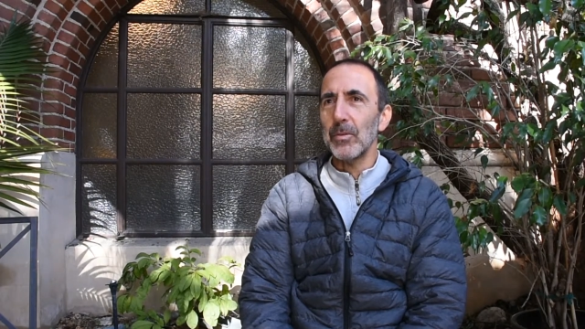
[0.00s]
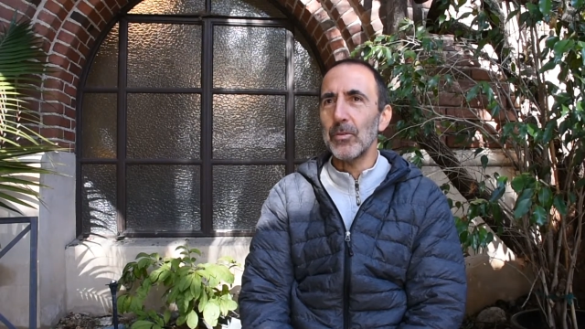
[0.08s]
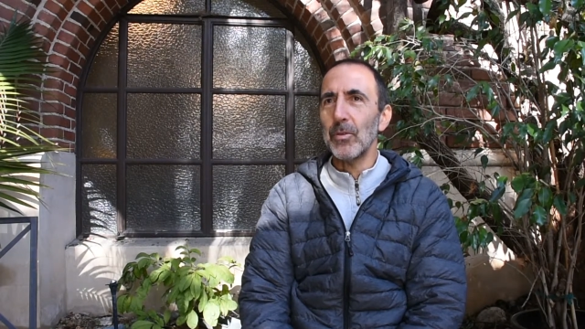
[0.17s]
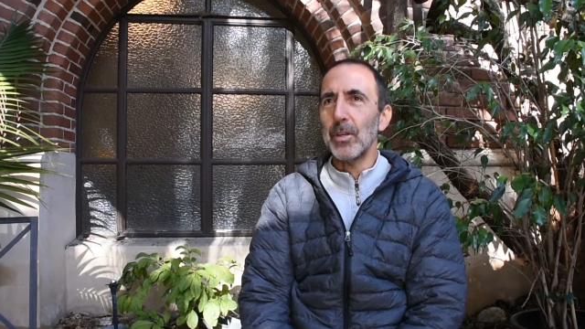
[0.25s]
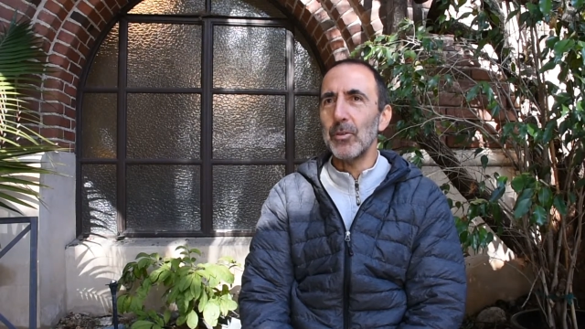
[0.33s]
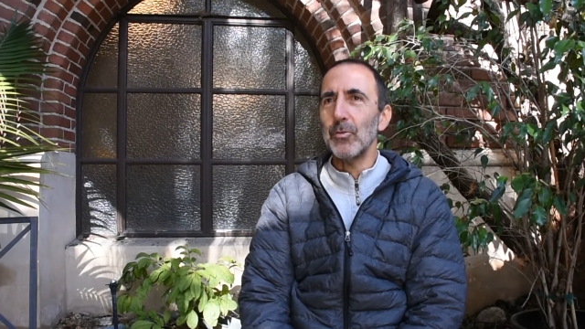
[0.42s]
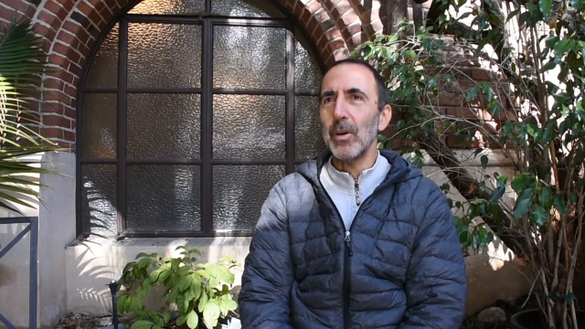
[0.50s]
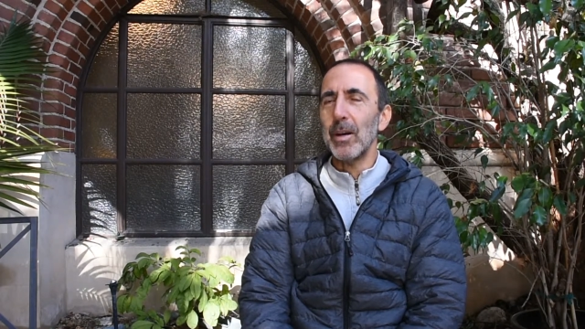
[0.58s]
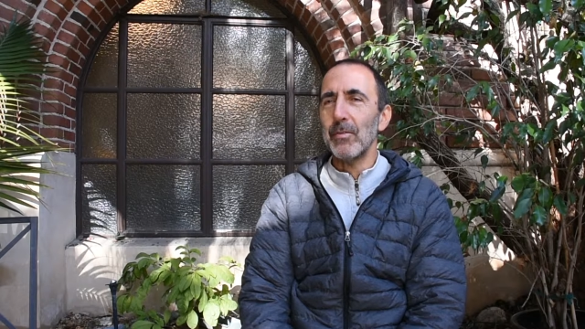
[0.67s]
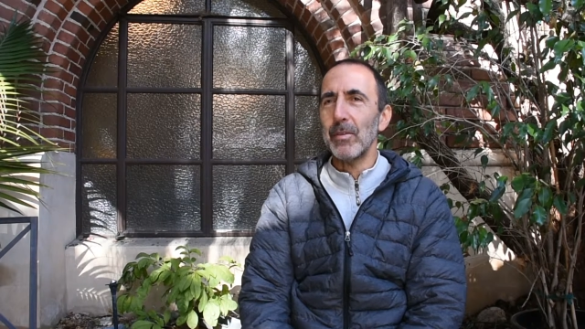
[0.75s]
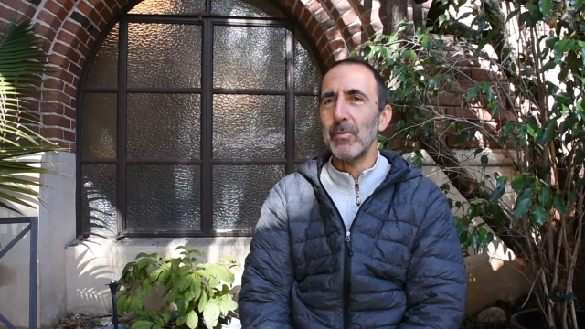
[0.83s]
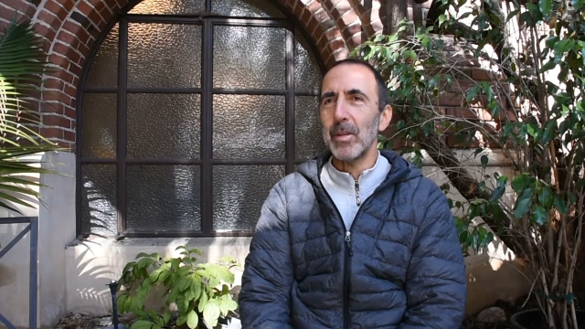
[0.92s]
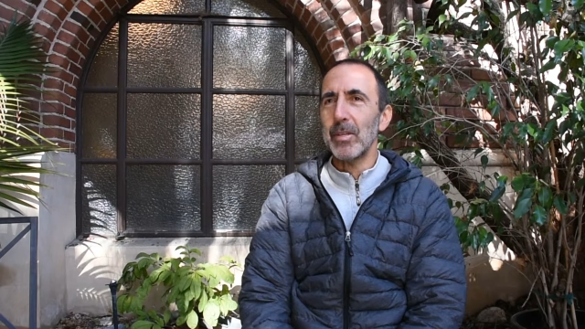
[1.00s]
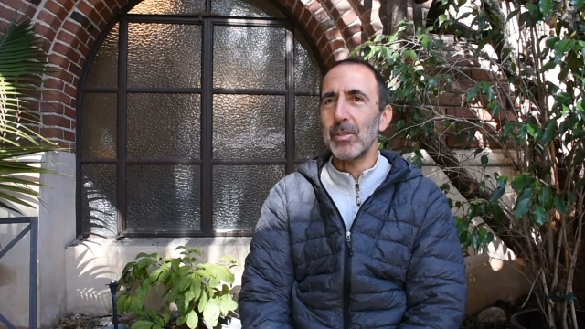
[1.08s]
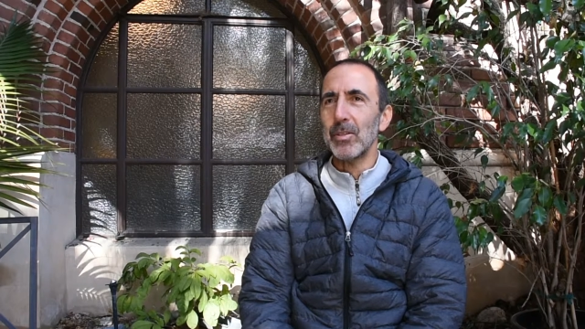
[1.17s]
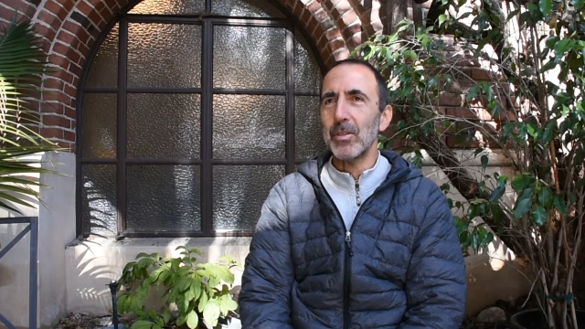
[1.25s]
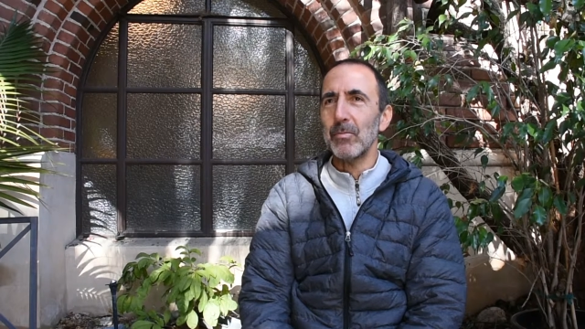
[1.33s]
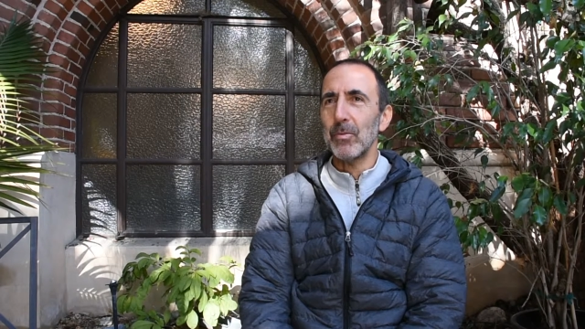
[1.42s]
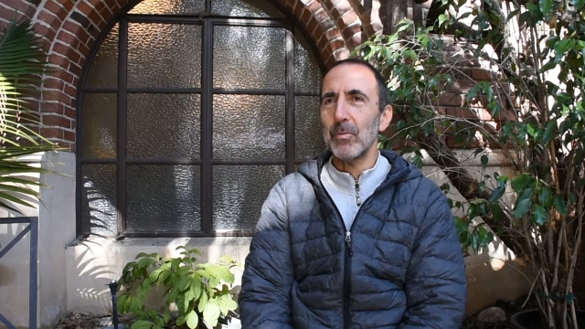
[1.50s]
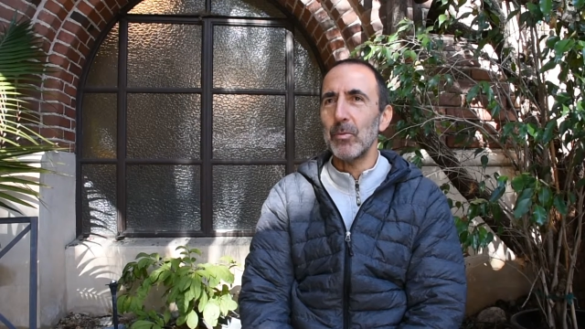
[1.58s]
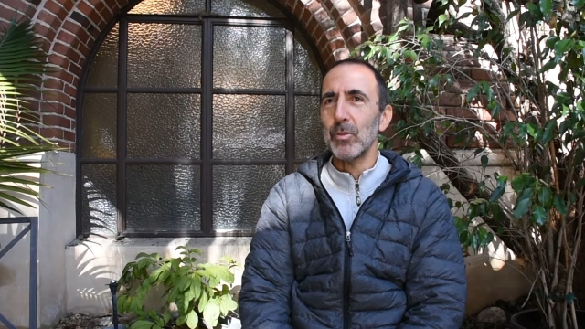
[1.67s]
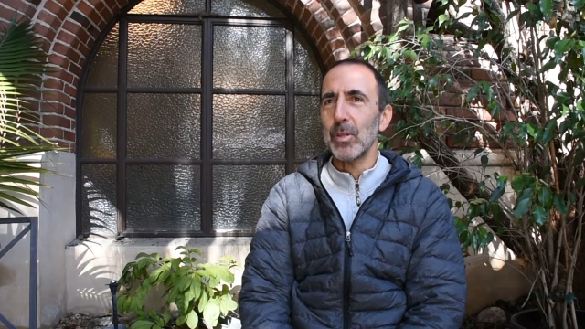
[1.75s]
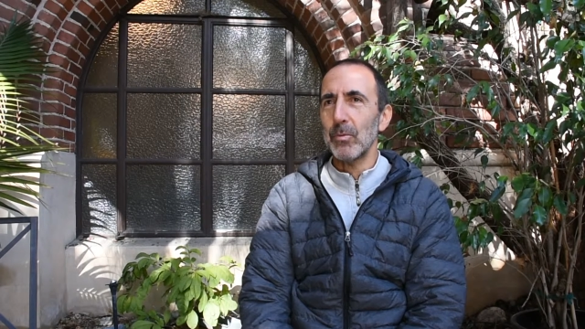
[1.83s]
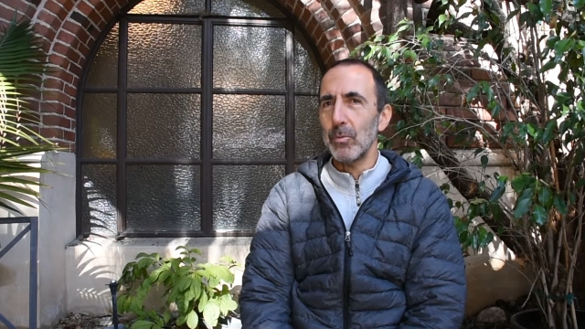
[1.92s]
So I do have a relationship with
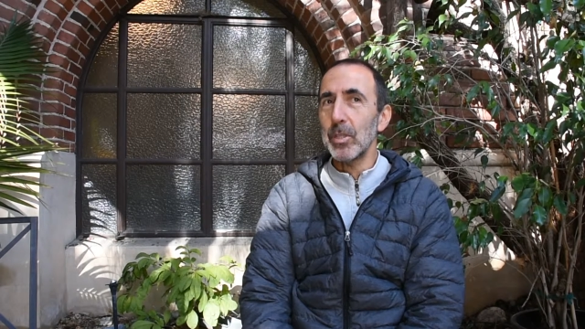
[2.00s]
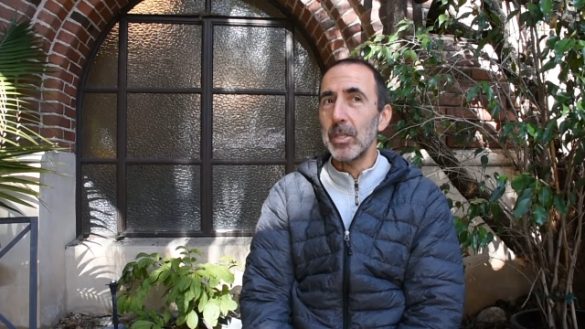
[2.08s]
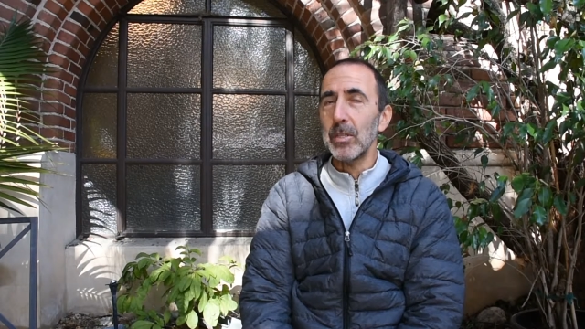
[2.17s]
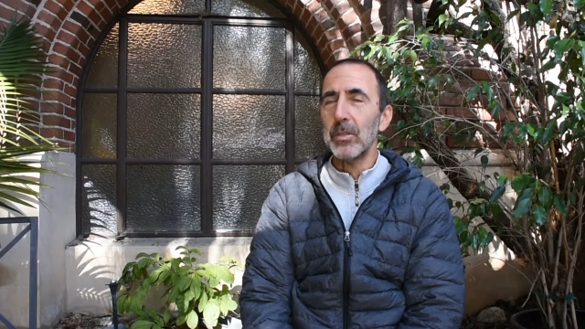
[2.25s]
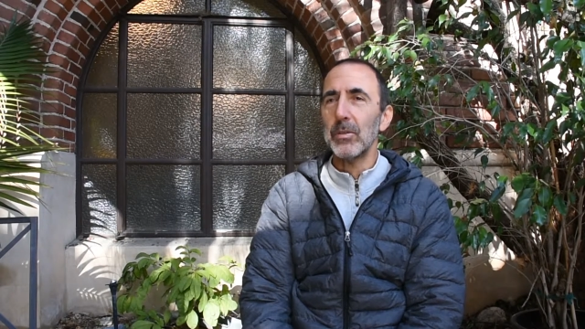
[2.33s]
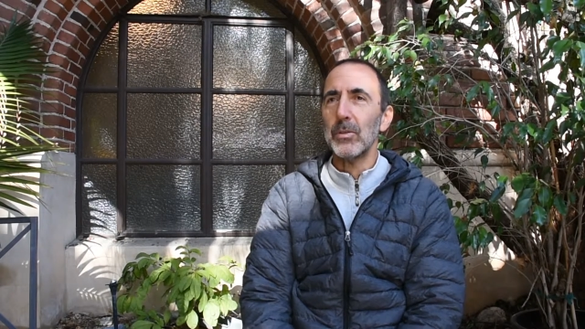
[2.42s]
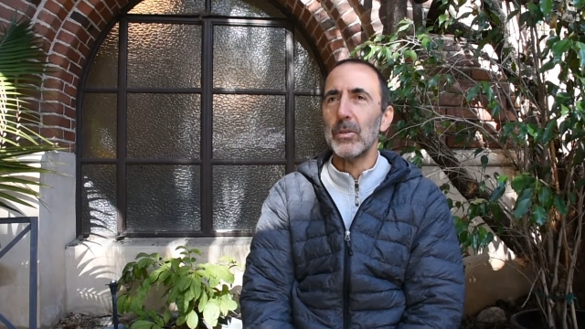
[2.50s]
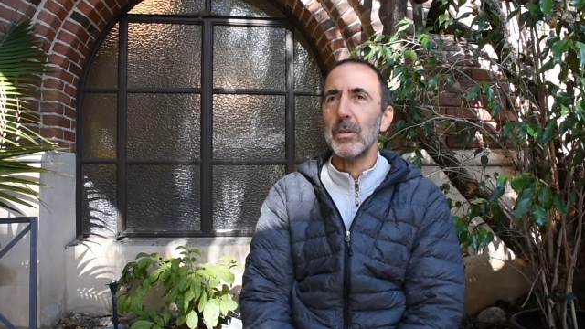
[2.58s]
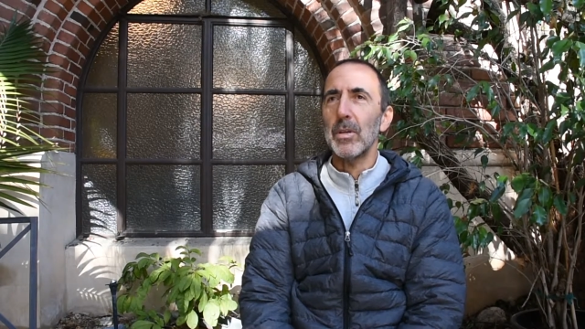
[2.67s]
music, which is